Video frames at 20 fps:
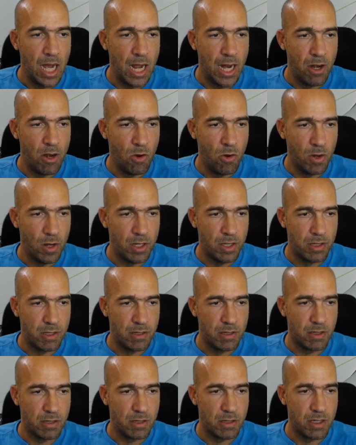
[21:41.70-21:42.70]
I know it
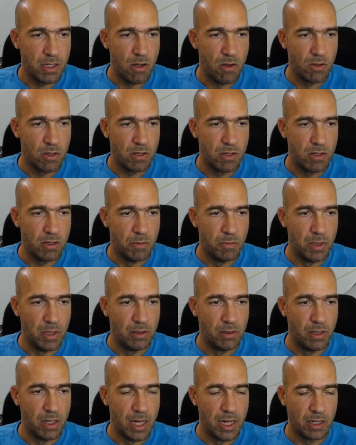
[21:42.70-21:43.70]
sounds a
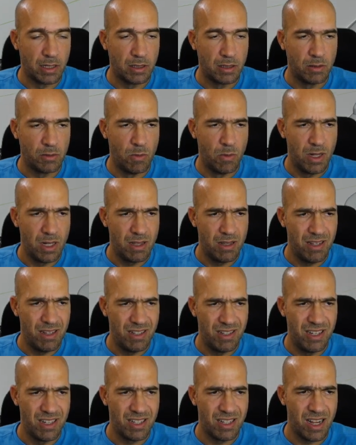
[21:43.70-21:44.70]
bit like, what
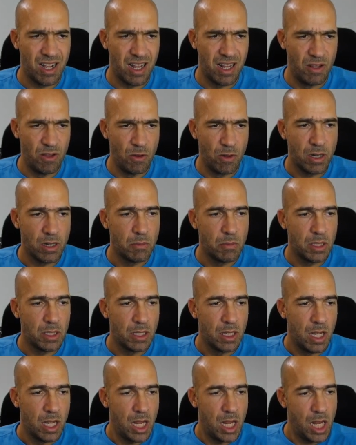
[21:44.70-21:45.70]
is this guy doing?
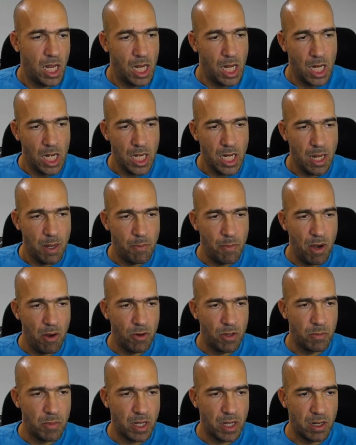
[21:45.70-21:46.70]
But yeah,
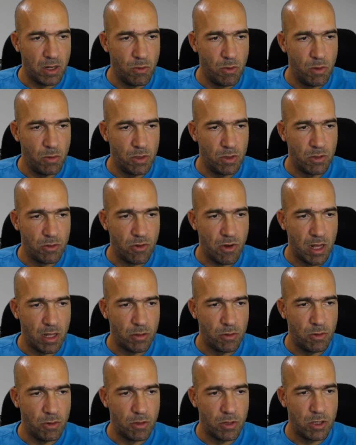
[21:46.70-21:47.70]
bear with me here, we will try
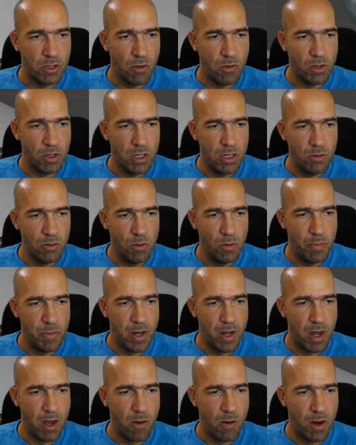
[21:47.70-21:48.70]
to do it. So this will
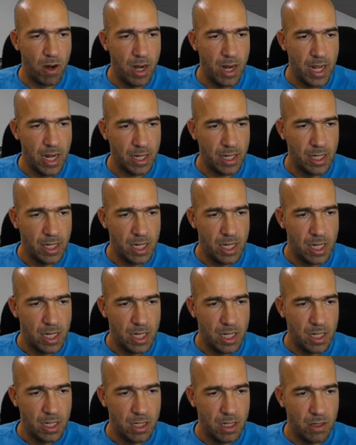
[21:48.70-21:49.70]
be our leg.
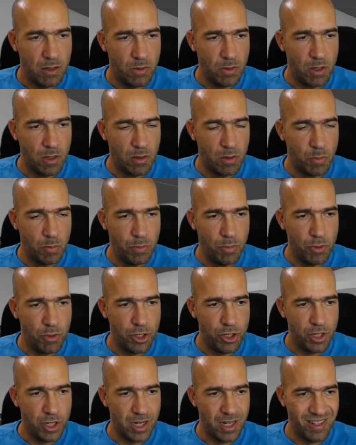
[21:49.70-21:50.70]
We'll
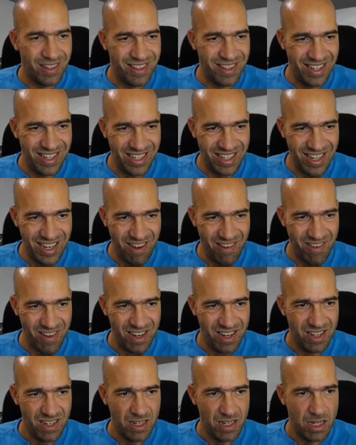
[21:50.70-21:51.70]
push in this
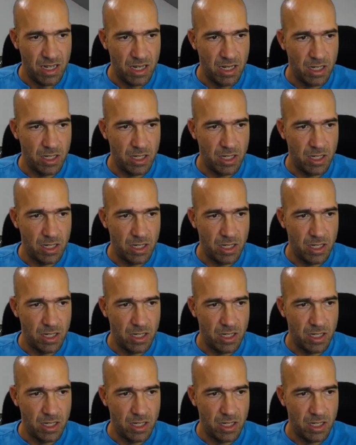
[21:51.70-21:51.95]
area.